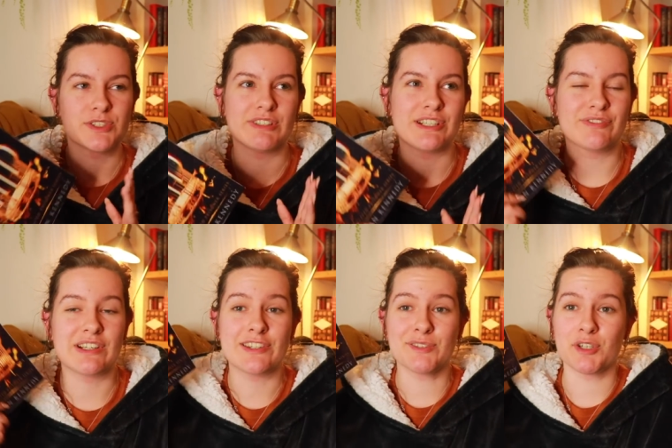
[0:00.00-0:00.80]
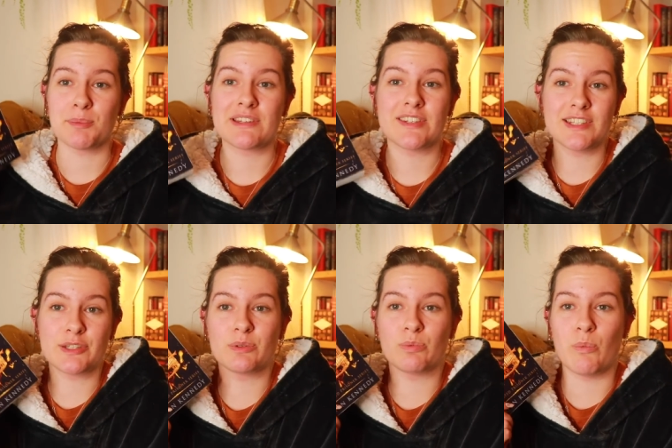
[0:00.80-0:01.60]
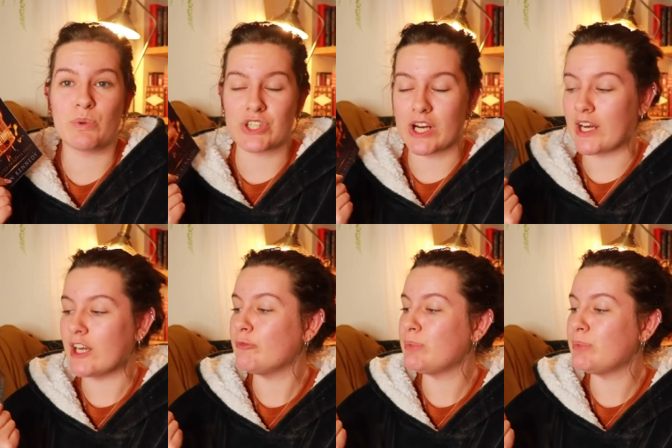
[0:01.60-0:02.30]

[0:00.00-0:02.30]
to reading fantasy romance, and this was one which I have